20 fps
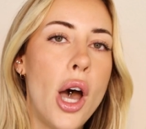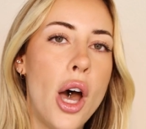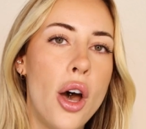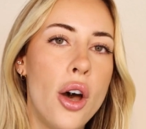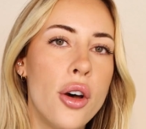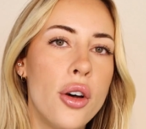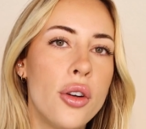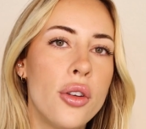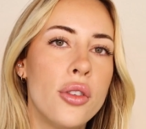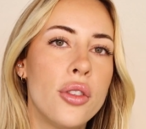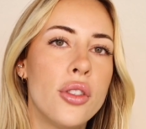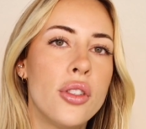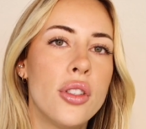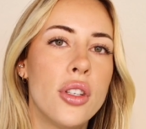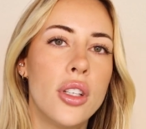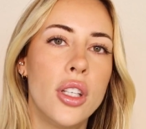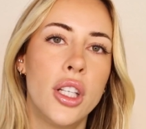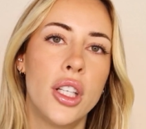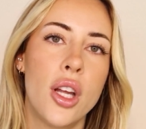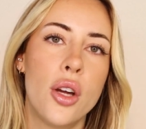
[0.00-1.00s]

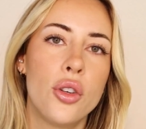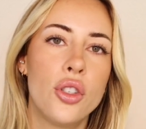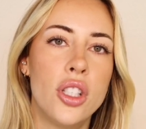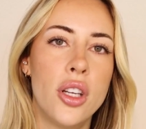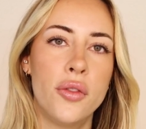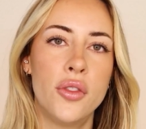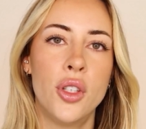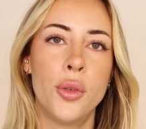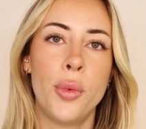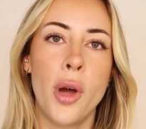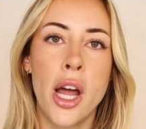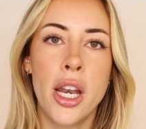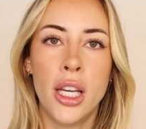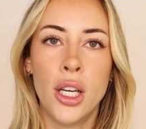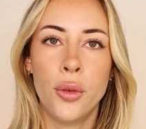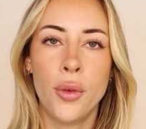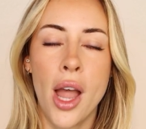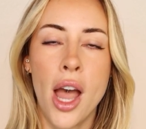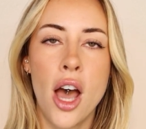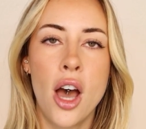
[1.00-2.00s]
pose, you know, shift your
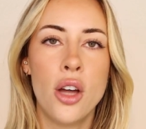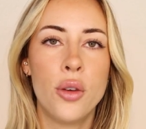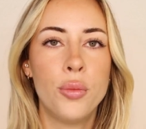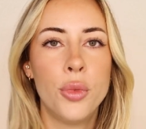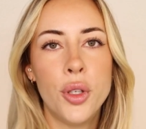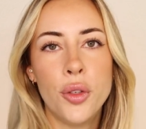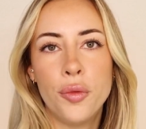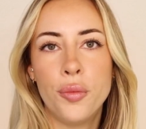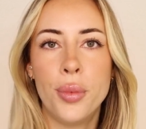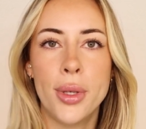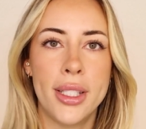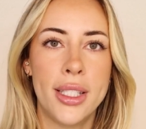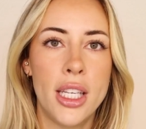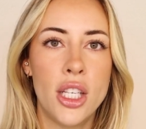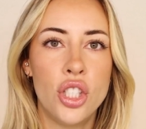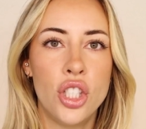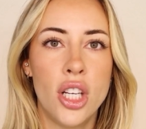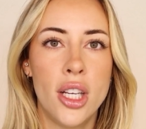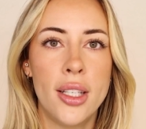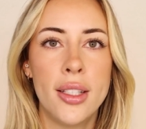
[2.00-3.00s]
body around, move
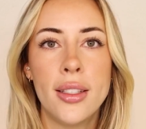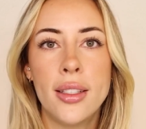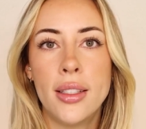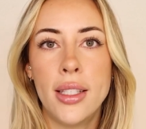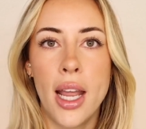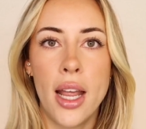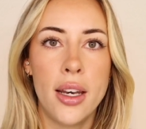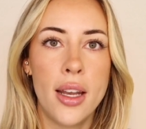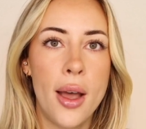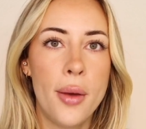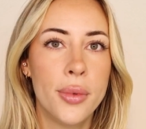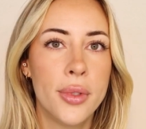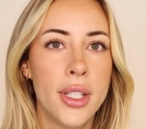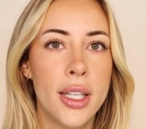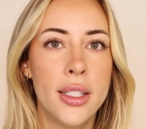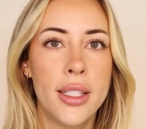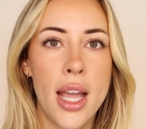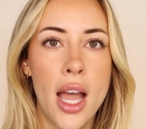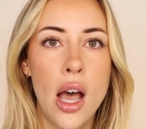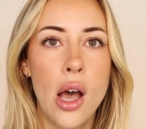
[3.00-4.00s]
position, stand up,
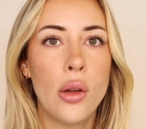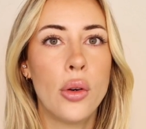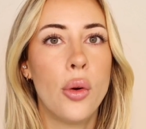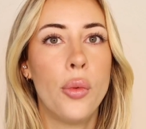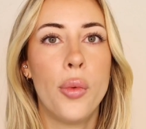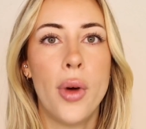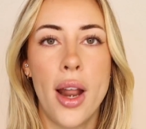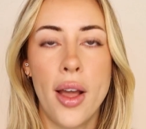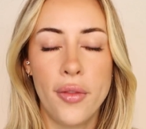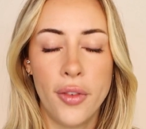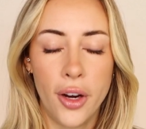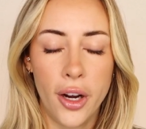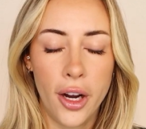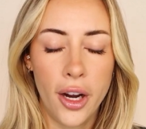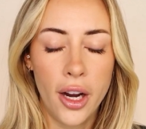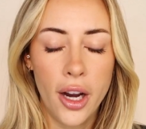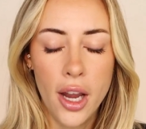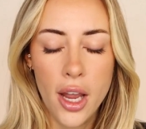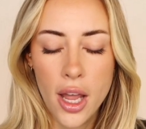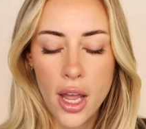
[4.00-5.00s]
sit down,
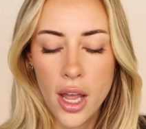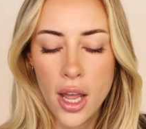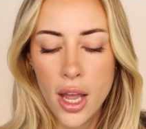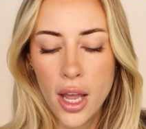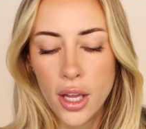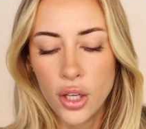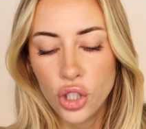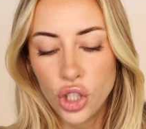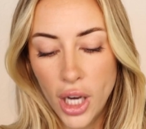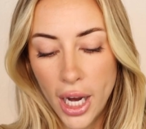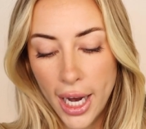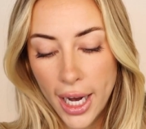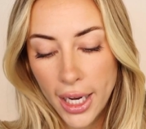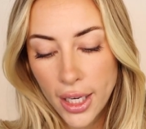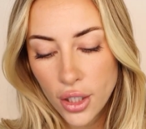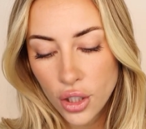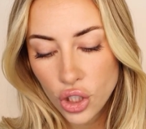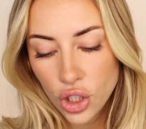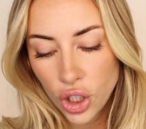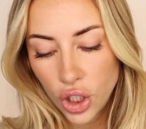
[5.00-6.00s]
whatever.
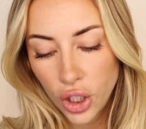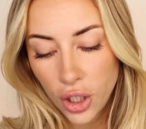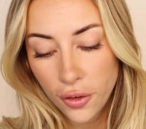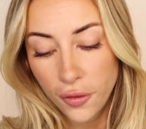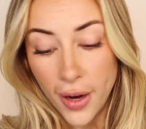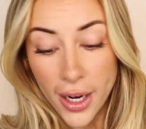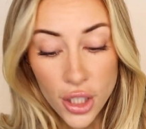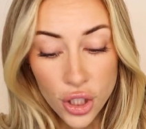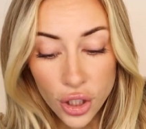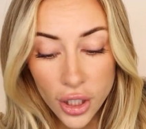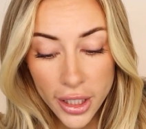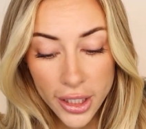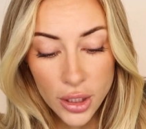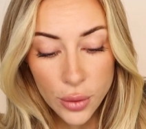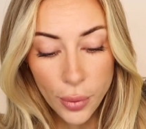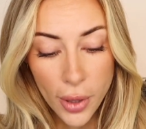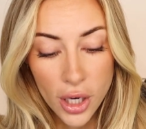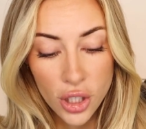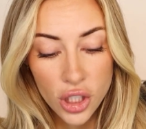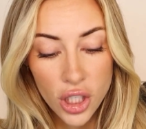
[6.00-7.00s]
Change your facial
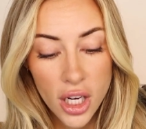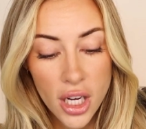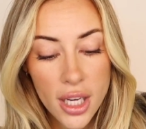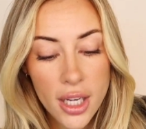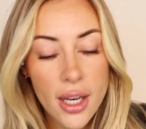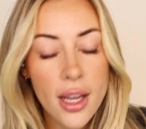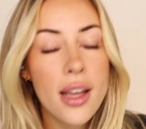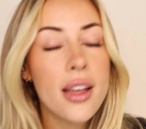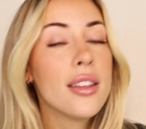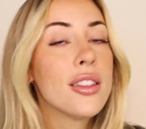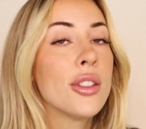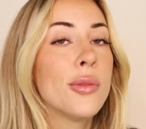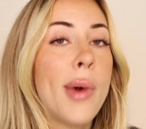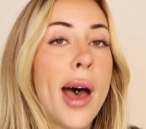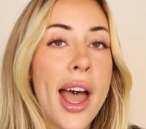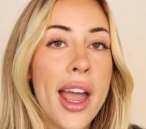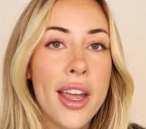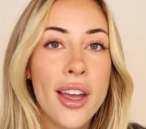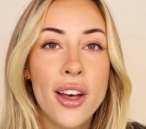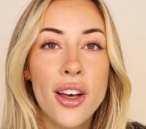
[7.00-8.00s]
expression,
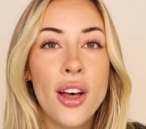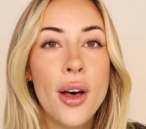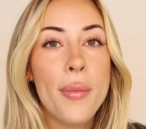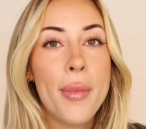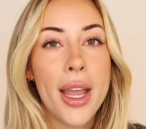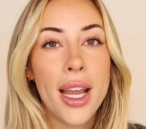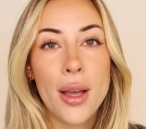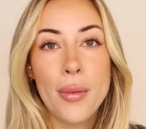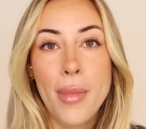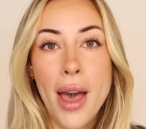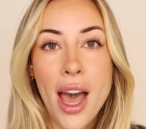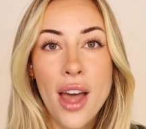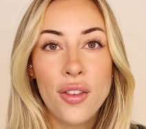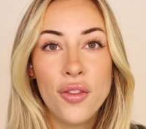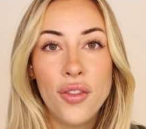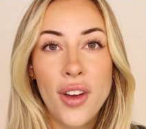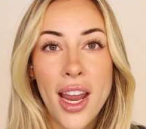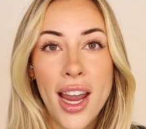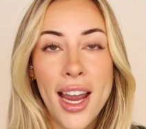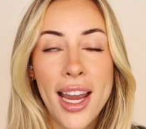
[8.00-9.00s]
smile, make a
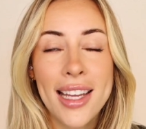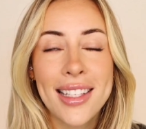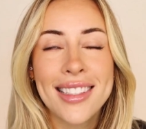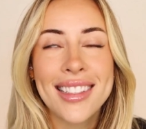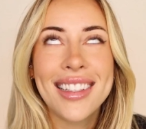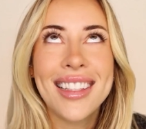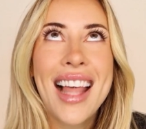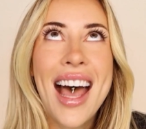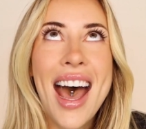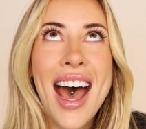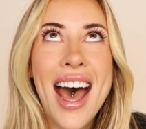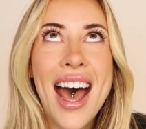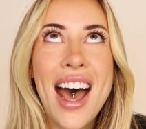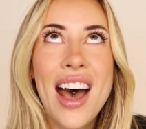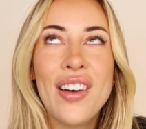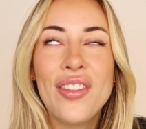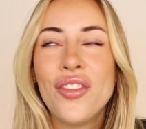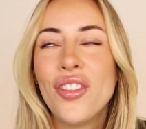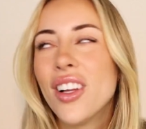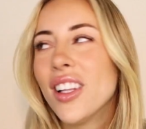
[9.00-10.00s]
mad face,
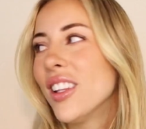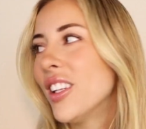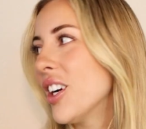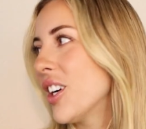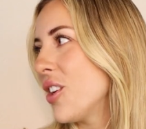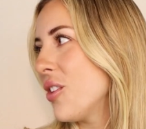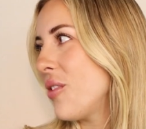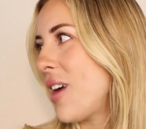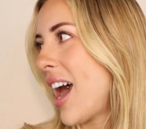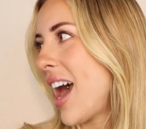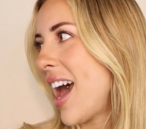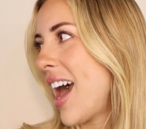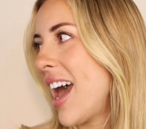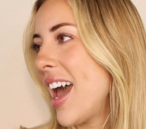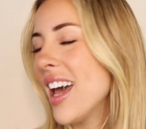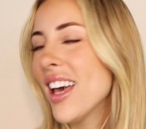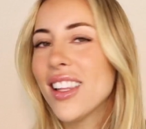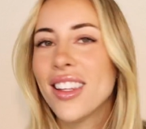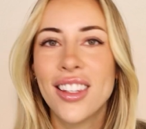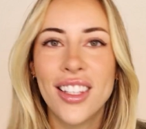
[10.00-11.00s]
laugh, look
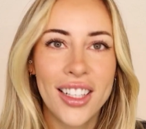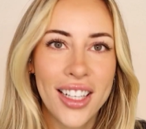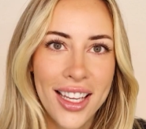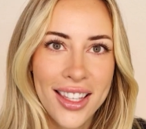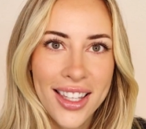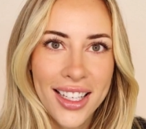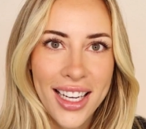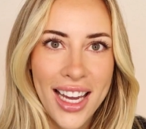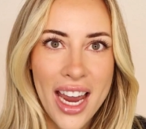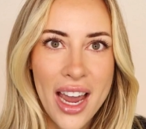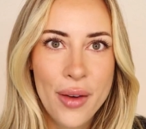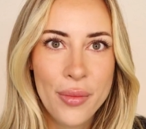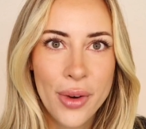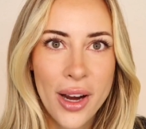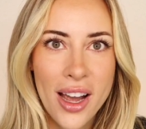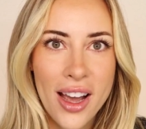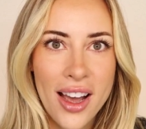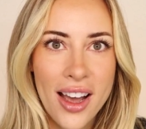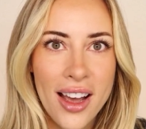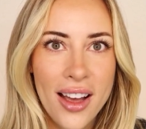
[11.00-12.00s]
away, look at the
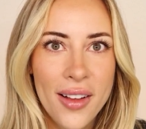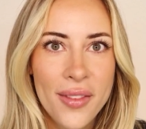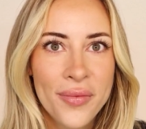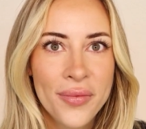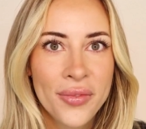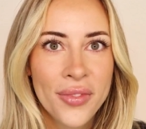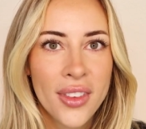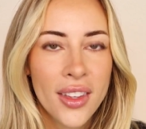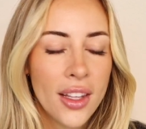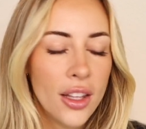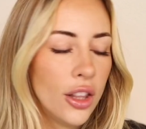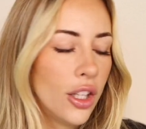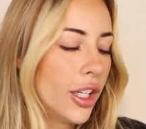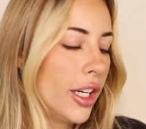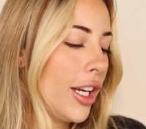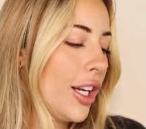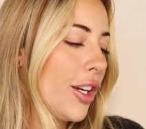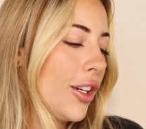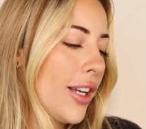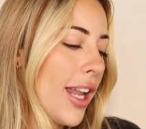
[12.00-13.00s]
camera,
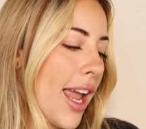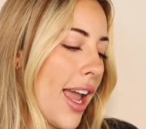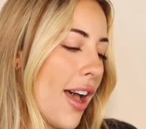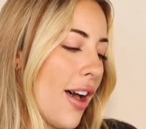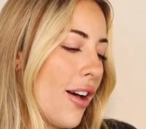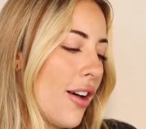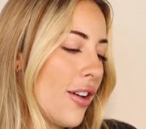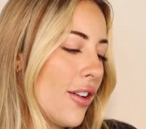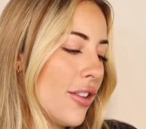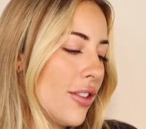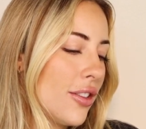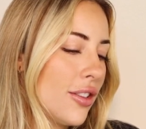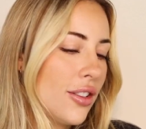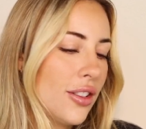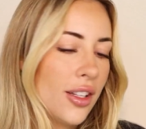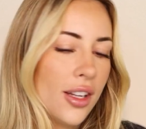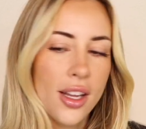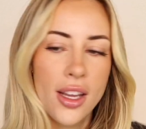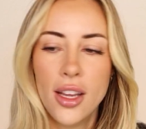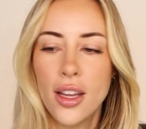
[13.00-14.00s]
look at your
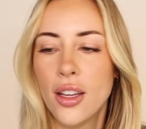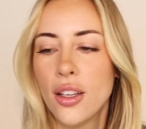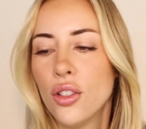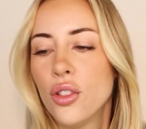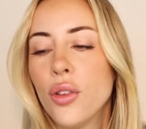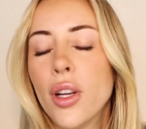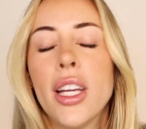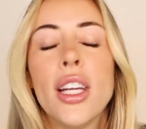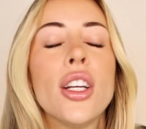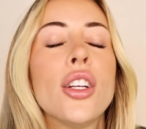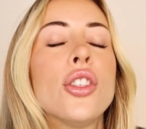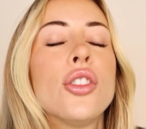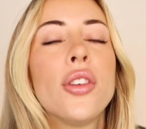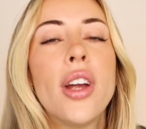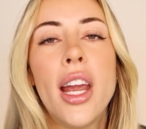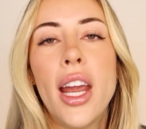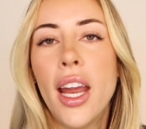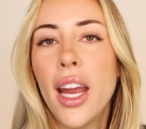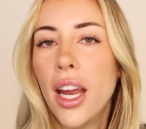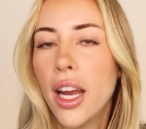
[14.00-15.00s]
nails, drink your
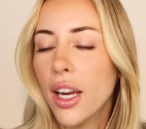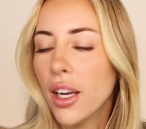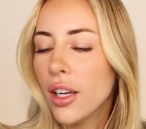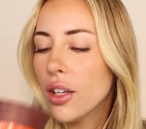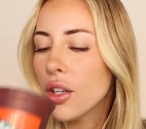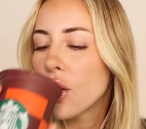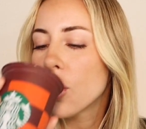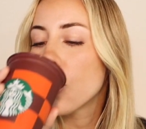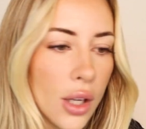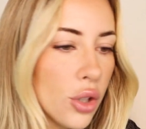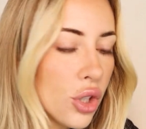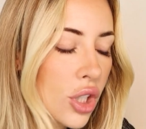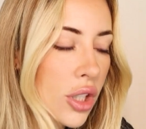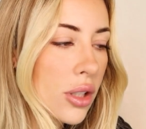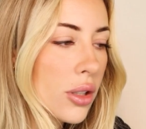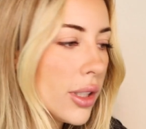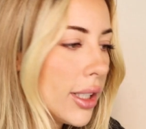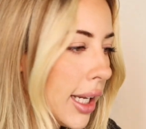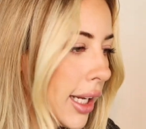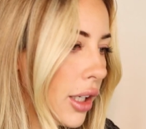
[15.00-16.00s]
drink.
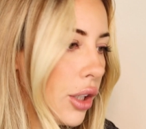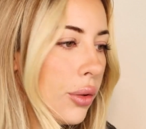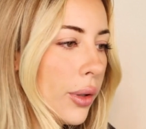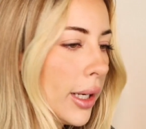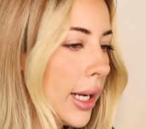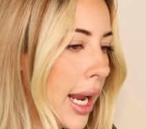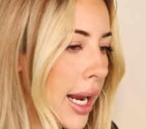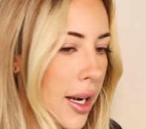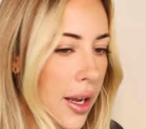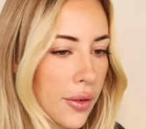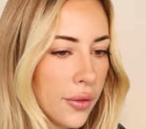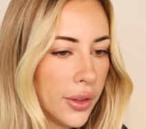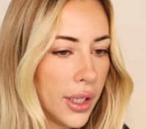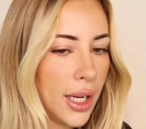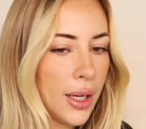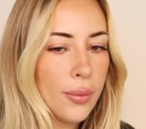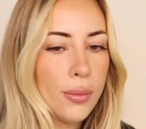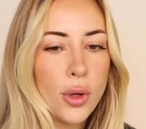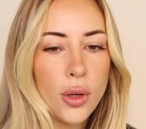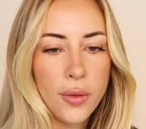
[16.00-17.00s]
Just get creative,
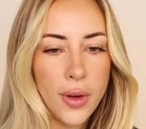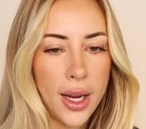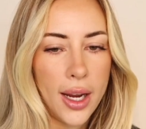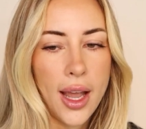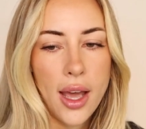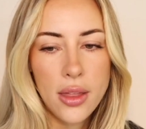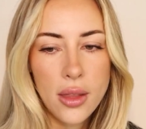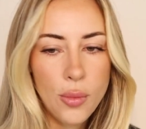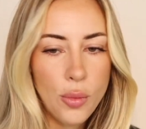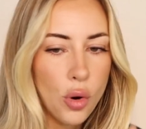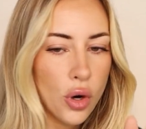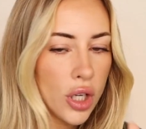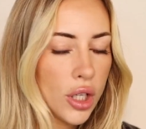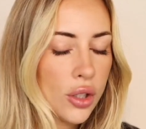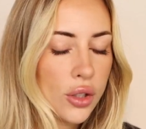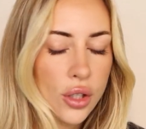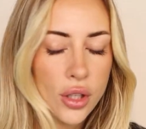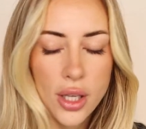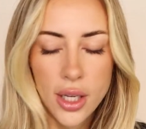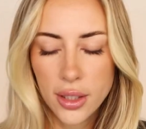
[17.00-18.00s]
keep moving. And the more
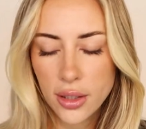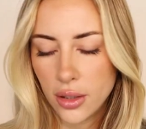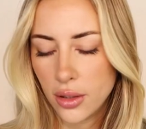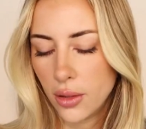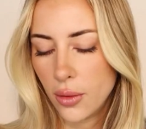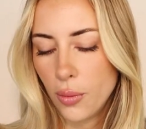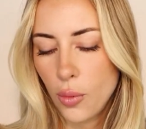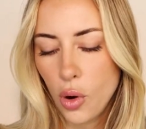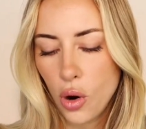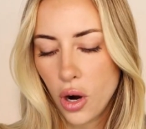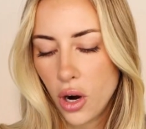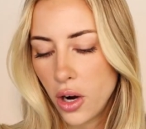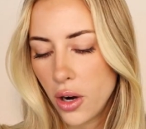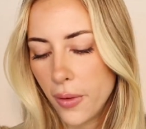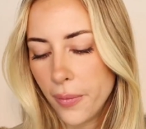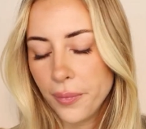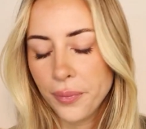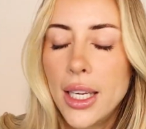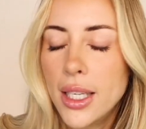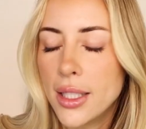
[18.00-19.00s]
you do this, the
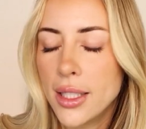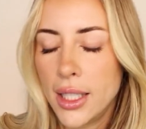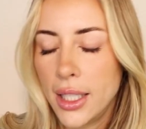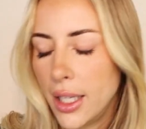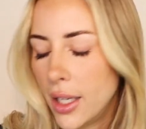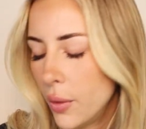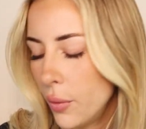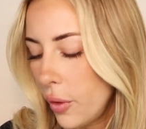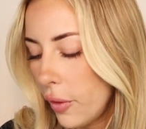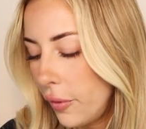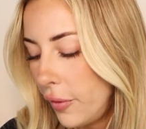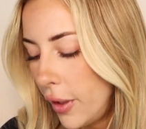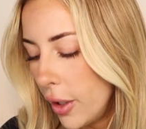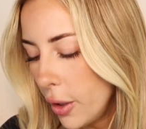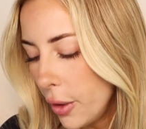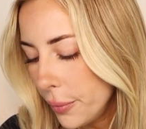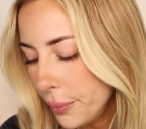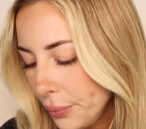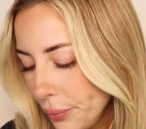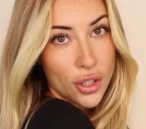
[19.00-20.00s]
more easy it will
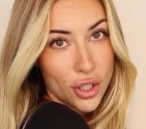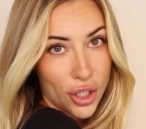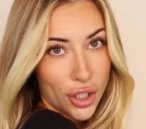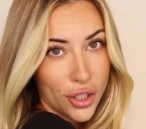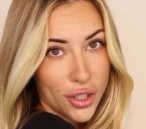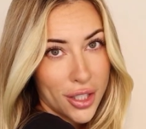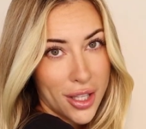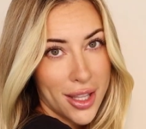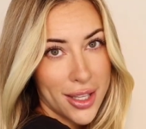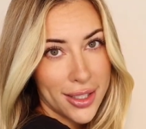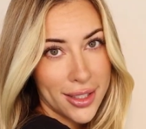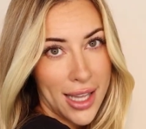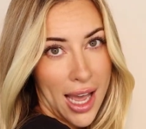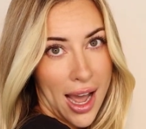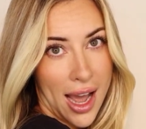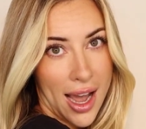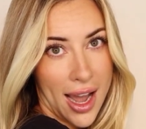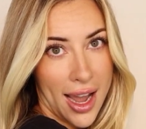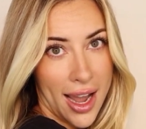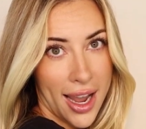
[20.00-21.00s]
feel. Turn to the
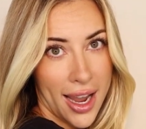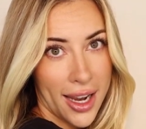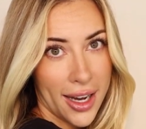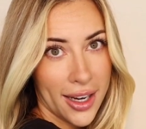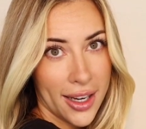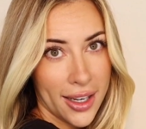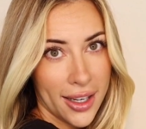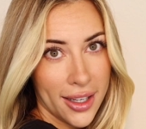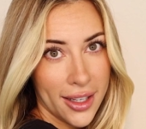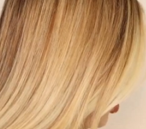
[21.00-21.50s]
side,